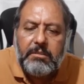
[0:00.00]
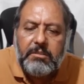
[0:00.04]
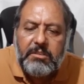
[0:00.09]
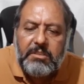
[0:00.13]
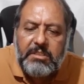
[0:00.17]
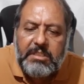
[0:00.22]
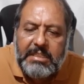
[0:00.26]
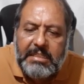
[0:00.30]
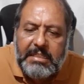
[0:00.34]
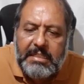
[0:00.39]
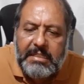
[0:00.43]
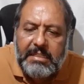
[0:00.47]

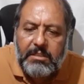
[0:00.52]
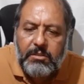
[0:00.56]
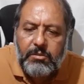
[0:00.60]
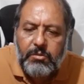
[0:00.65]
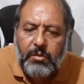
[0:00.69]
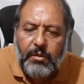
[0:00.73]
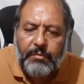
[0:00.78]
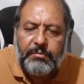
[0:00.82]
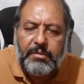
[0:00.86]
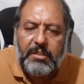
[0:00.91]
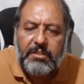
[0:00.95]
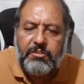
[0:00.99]
cheeks
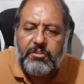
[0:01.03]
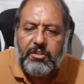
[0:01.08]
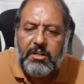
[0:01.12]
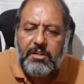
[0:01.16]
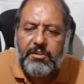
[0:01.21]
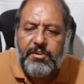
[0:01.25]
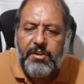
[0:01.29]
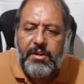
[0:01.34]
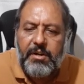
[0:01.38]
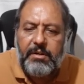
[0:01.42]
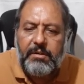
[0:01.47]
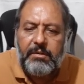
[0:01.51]
of the
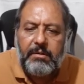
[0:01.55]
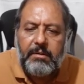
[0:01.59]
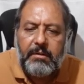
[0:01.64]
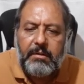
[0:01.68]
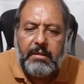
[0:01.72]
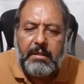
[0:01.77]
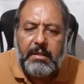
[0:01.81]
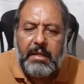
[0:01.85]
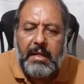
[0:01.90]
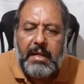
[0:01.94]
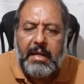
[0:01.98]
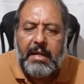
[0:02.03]
children,
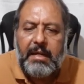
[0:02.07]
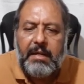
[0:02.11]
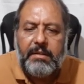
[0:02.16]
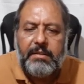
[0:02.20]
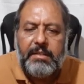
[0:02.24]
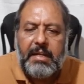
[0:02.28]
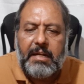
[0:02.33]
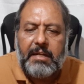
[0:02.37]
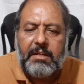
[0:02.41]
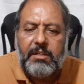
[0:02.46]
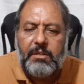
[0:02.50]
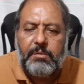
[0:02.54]
and
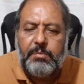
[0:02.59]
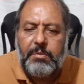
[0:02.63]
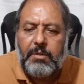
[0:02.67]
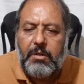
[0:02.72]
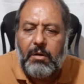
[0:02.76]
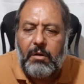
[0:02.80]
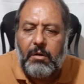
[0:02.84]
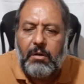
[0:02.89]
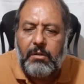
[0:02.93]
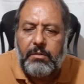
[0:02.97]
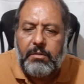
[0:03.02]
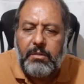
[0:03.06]
that is
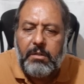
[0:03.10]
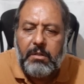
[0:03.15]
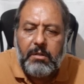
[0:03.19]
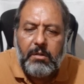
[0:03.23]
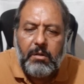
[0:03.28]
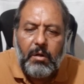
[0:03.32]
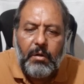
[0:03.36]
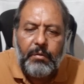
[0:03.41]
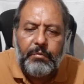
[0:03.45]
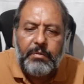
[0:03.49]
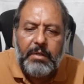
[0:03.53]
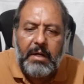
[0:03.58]
because
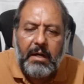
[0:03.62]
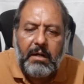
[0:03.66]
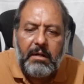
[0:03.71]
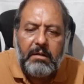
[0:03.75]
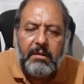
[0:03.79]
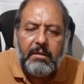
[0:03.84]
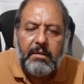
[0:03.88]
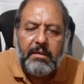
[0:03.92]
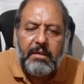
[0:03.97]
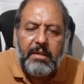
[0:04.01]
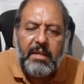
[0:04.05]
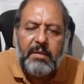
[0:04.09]
of the
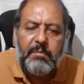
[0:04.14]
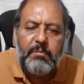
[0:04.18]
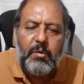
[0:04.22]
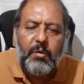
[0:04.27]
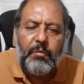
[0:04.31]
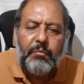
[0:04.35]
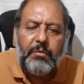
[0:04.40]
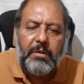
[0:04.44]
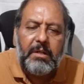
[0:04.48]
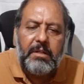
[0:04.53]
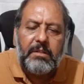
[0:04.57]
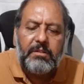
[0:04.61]

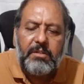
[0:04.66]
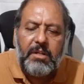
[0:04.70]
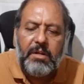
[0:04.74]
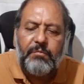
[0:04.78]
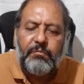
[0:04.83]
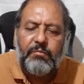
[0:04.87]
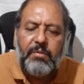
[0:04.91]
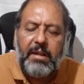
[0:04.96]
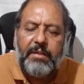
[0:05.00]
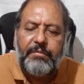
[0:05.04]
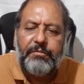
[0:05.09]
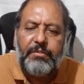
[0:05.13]
Haemophilus
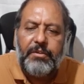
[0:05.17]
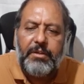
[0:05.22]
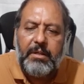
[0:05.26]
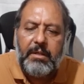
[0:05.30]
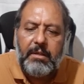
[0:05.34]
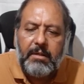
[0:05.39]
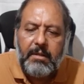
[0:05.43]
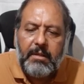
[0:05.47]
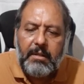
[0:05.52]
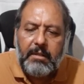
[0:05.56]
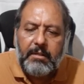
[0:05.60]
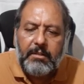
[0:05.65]
influenzae.
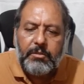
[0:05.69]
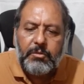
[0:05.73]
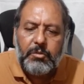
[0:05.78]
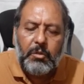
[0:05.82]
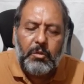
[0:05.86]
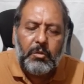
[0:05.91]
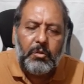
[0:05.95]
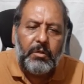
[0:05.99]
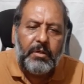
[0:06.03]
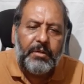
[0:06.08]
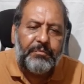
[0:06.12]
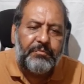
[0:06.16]

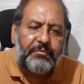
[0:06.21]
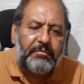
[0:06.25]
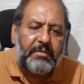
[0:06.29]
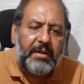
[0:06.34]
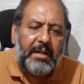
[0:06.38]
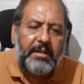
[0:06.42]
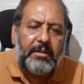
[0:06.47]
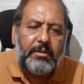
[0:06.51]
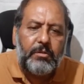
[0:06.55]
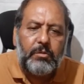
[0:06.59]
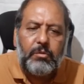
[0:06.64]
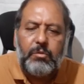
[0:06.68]
So if
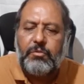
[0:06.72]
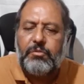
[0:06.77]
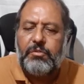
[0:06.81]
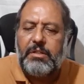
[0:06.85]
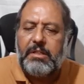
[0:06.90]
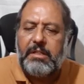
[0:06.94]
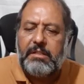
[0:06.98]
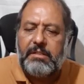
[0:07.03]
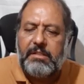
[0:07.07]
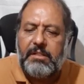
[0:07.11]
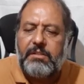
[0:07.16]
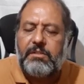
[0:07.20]
one do
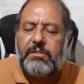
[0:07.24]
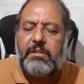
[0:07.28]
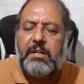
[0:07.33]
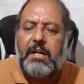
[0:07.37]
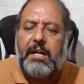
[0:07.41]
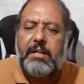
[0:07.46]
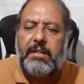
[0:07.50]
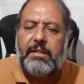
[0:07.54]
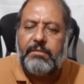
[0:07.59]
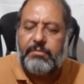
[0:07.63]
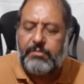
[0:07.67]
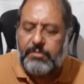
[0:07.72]
see this
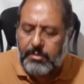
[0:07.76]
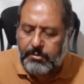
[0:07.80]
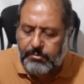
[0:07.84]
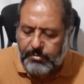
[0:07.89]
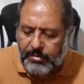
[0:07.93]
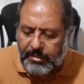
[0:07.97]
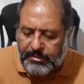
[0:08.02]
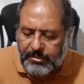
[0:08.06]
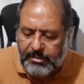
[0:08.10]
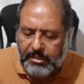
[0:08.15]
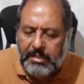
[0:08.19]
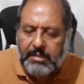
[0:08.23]
kind of
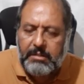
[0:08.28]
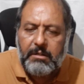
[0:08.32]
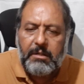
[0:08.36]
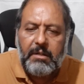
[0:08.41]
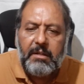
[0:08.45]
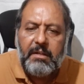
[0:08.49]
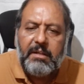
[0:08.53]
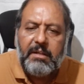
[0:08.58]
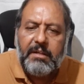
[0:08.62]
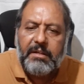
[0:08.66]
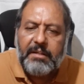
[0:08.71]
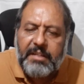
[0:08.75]
situation,
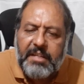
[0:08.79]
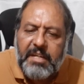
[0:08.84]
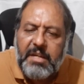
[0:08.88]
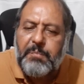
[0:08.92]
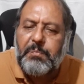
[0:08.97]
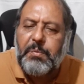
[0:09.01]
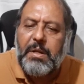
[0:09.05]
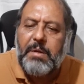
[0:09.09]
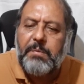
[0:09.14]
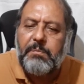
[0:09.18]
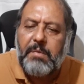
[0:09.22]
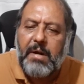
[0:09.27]
keep
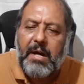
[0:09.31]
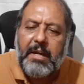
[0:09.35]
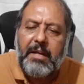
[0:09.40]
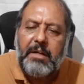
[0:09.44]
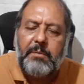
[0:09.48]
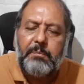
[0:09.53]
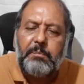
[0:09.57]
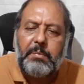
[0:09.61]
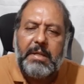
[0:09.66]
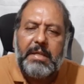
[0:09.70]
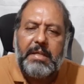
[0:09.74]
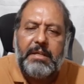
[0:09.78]
in
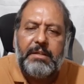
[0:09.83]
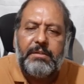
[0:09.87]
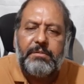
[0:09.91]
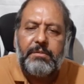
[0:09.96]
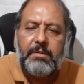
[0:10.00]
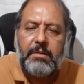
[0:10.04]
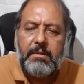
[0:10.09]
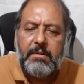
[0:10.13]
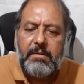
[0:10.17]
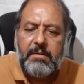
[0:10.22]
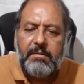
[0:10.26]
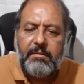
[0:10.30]
mind please
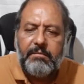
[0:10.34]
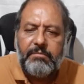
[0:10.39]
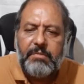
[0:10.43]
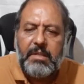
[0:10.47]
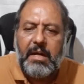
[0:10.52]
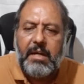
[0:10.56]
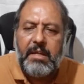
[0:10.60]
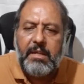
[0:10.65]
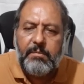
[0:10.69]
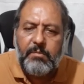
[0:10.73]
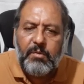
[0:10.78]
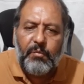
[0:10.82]
the
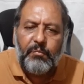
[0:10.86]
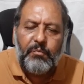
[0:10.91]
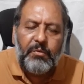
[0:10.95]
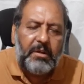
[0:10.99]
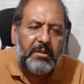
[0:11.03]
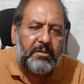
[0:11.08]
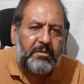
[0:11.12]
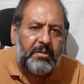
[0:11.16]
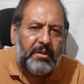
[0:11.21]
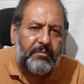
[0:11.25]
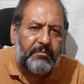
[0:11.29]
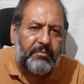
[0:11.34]

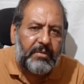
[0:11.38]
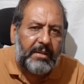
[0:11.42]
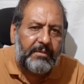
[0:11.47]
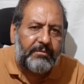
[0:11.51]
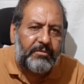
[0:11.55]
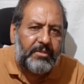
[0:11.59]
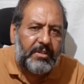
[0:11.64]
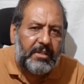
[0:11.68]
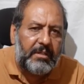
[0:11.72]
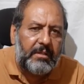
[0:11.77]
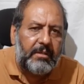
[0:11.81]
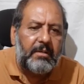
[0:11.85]
Haemophilus
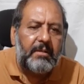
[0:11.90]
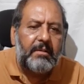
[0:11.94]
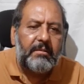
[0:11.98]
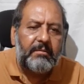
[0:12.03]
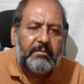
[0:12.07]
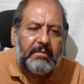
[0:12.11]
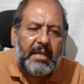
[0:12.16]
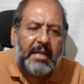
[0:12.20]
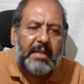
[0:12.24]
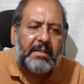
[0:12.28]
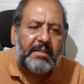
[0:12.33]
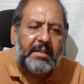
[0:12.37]
influenzae
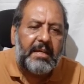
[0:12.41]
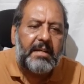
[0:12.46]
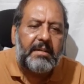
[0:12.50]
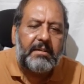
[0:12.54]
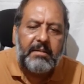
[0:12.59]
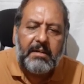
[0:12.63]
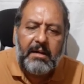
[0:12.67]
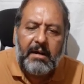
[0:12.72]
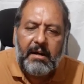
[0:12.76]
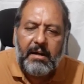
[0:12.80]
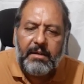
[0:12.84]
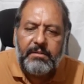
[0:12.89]
that can
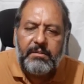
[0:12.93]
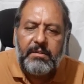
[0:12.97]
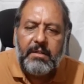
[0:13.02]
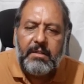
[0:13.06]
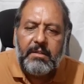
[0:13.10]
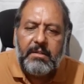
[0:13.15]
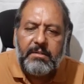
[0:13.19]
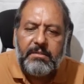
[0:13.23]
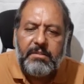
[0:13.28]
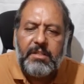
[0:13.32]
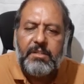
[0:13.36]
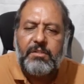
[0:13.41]
cause
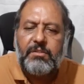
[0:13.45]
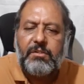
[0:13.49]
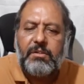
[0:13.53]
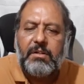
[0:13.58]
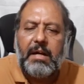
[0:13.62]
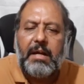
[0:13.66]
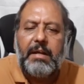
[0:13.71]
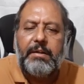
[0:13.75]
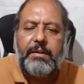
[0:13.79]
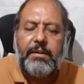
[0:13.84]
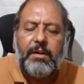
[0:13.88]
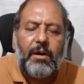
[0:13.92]
this
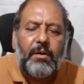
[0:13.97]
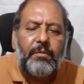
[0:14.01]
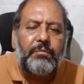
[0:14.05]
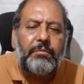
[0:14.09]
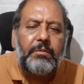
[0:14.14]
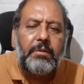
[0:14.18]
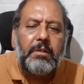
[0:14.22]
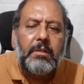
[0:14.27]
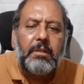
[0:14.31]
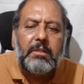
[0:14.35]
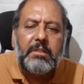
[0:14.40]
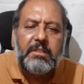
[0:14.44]
kind of
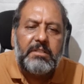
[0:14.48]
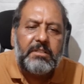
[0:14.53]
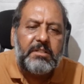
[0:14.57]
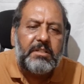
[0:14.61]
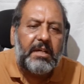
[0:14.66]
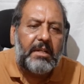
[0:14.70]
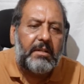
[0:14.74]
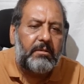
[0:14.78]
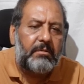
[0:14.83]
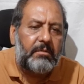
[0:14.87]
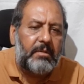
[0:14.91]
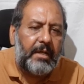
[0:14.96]

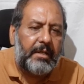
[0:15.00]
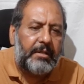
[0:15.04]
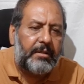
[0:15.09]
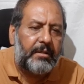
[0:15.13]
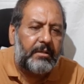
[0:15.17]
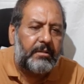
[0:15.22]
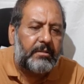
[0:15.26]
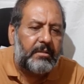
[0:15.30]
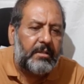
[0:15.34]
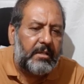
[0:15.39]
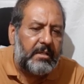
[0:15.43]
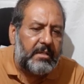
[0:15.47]

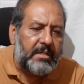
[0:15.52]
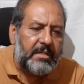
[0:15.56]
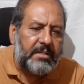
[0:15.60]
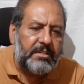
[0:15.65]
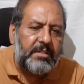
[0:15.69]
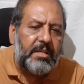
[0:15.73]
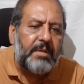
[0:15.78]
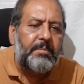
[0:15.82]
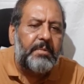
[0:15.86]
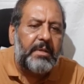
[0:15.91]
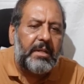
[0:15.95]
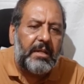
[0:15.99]
cellulitis.
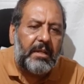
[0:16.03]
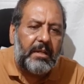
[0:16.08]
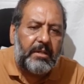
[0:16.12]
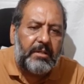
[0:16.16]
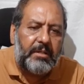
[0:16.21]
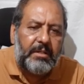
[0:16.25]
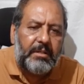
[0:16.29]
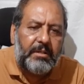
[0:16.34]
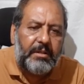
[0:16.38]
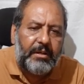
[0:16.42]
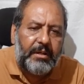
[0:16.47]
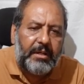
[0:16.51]

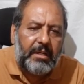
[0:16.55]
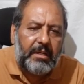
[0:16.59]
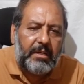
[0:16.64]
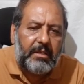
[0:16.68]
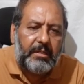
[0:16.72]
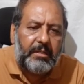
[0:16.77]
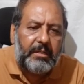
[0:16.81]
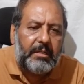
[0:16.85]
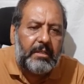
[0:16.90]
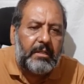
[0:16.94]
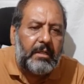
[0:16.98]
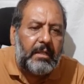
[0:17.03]
Similarly,
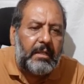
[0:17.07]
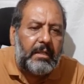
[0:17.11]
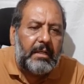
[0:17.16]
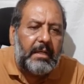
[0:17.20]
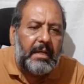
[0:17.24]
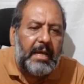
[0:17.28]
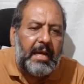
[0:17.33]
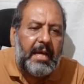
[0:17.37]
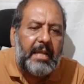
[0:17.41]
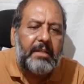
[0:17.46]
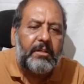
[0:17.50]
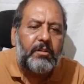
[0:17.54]
rarely
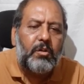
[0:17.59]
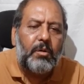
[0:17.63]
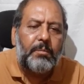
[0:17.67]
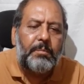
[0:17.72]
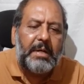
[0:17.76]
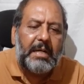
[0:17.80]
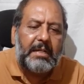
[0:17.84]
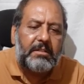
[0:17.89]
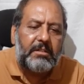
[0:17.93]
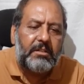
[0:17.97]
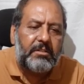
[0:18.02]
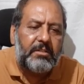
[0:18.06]

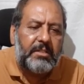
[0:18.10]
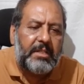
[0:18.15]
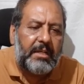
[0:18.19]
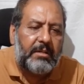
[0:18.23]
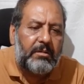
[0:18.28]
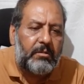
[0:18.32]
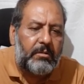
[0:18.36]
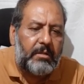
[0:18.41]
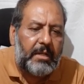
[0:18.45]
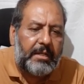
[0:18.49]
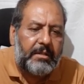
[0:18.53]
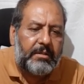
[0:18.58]
Helicobacter
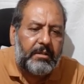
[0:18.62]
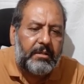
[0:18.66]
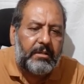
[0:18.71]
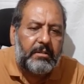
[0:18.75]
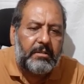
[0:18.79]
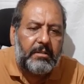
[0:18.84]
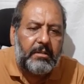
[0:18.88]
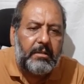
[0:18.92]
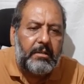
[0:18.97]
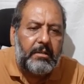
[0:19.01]
cellulitis